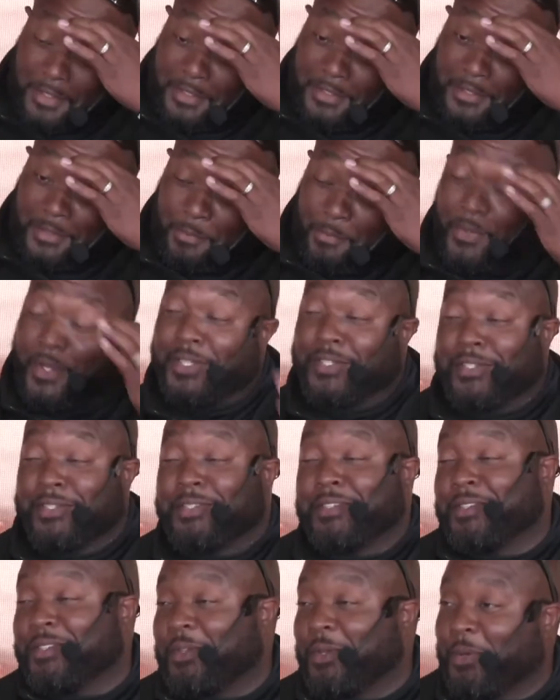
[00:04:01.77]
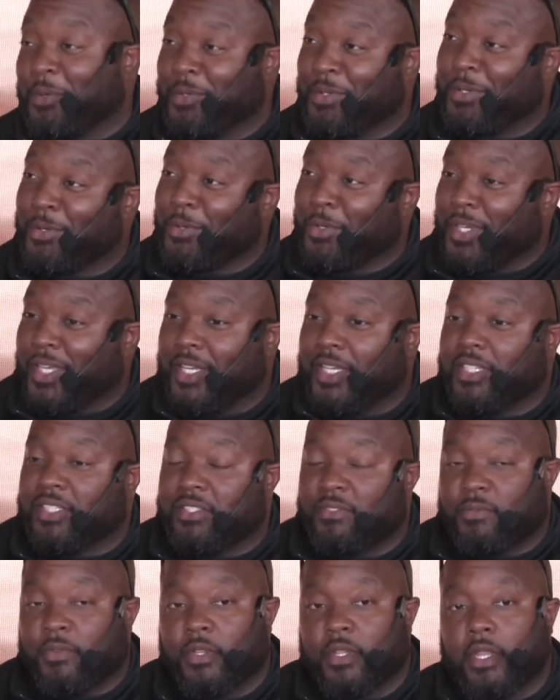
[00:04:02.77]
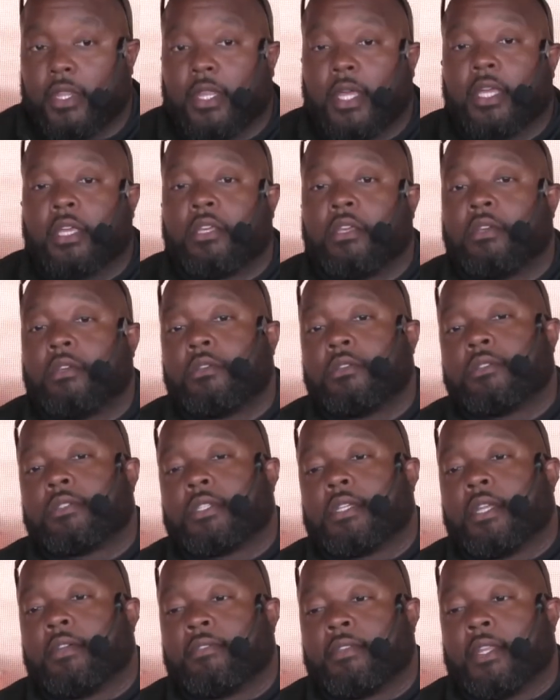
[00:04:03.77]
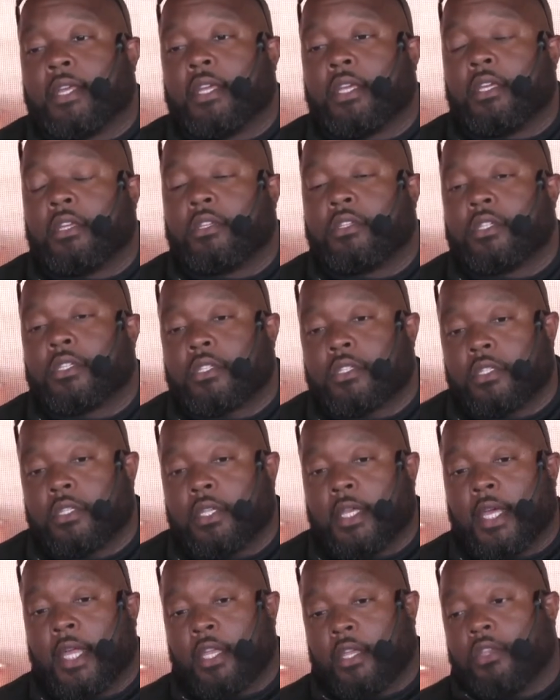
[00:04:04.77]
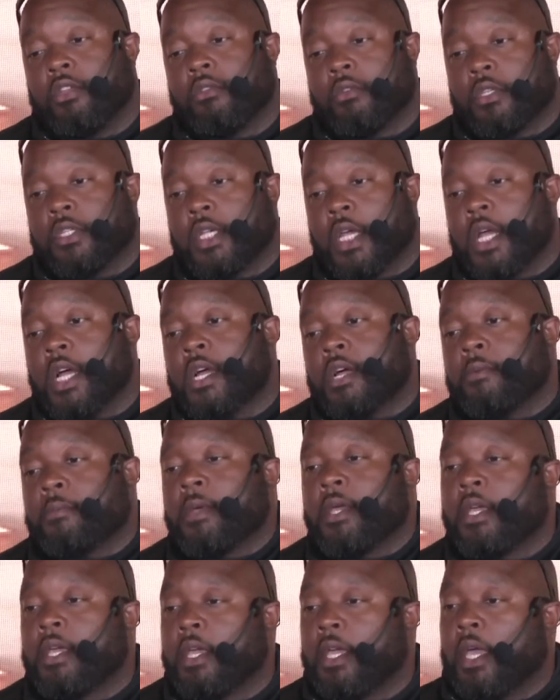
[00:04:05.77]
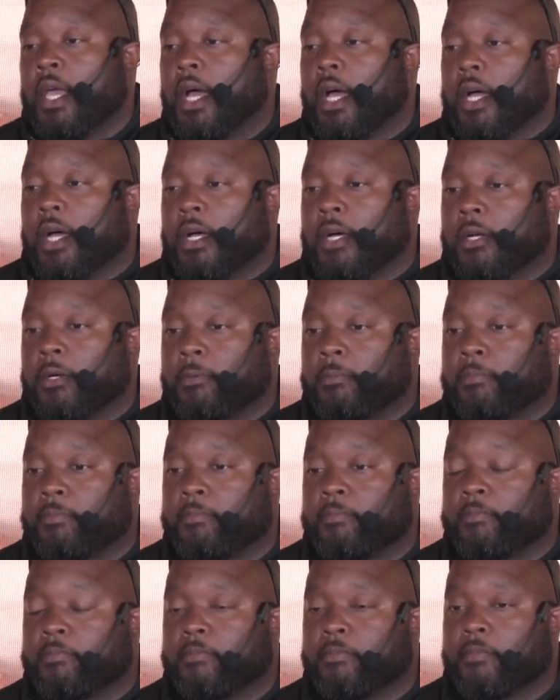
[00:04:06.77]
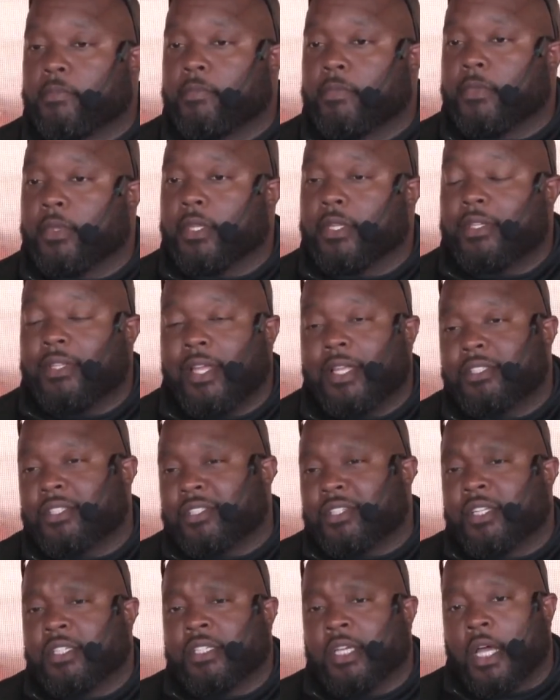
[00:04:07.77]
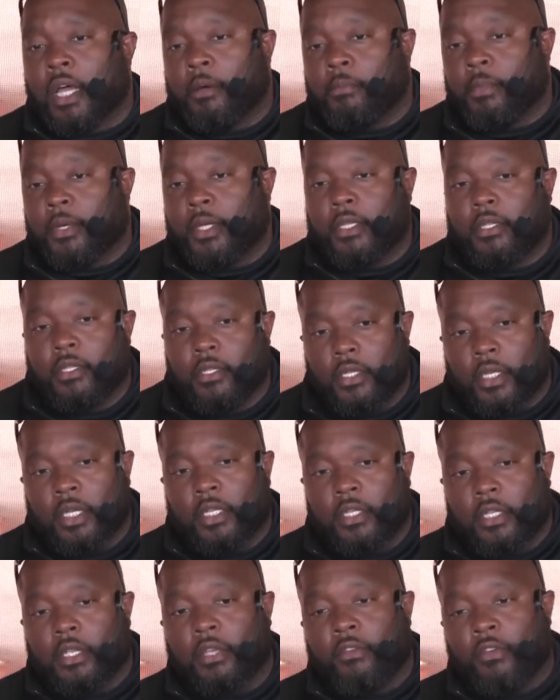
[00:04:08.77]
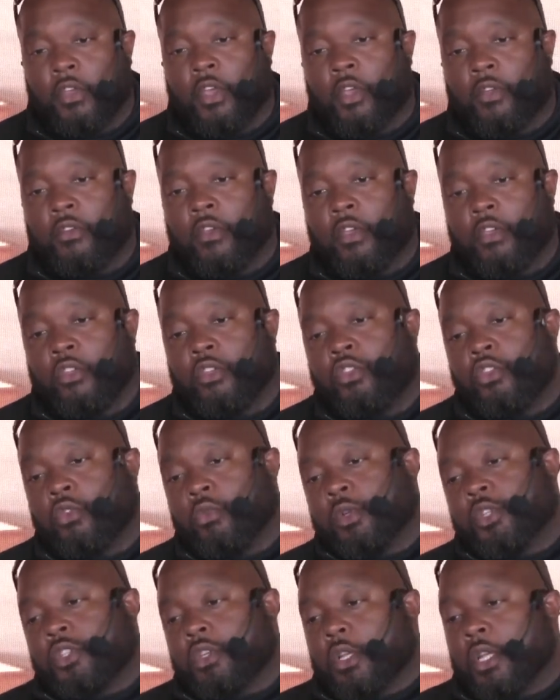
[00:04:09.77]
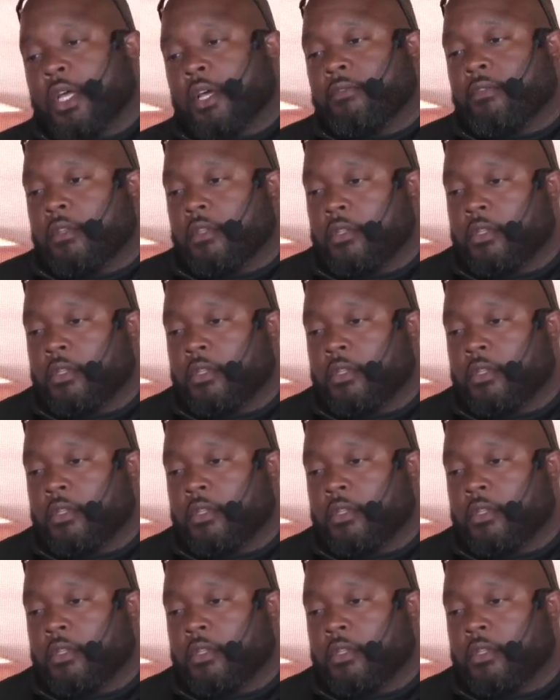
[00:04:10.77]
appreciated. You know, you don't get in this for the thank yous and everything. You just got to do a job, not just a job, but if you do what you're loving